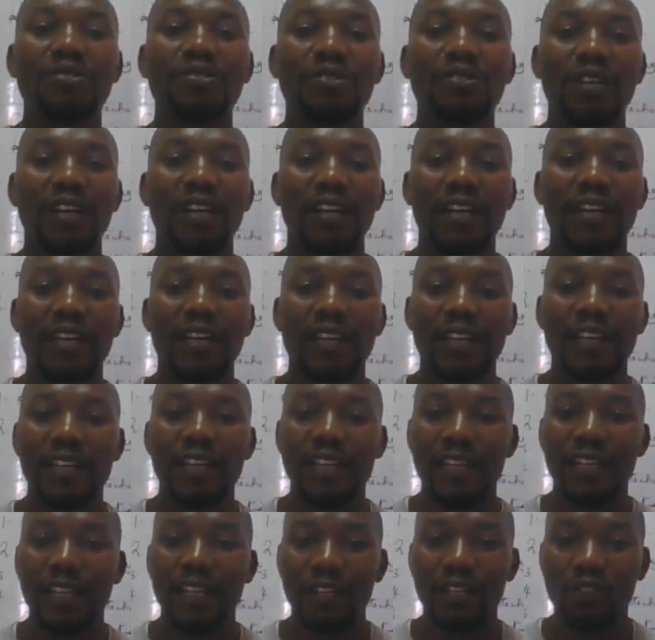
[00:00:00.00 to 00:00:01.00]
to
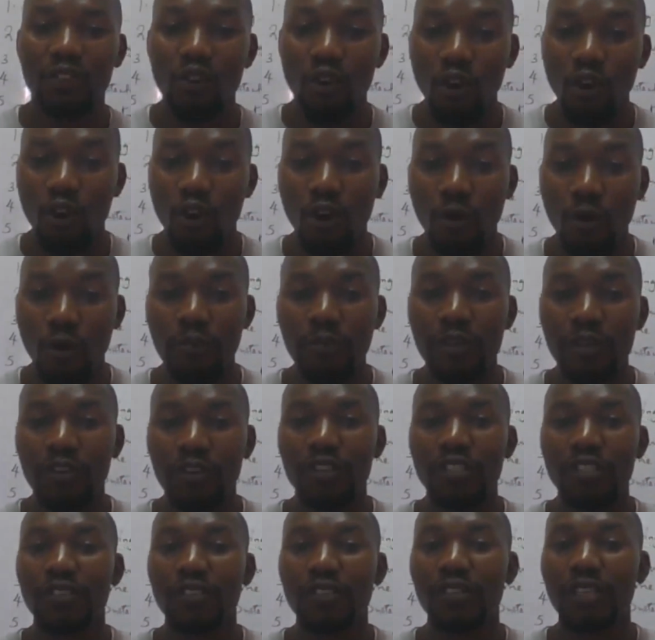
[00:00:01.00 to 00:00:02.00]
go home
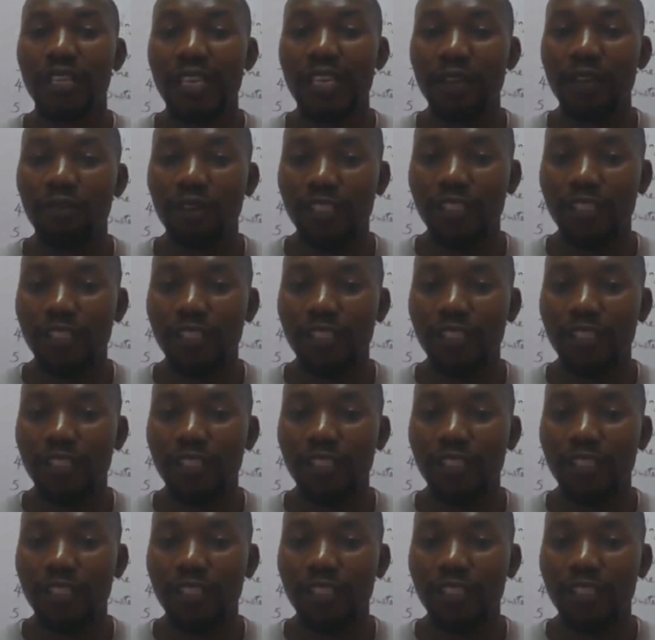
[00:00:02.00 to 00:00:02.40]
because he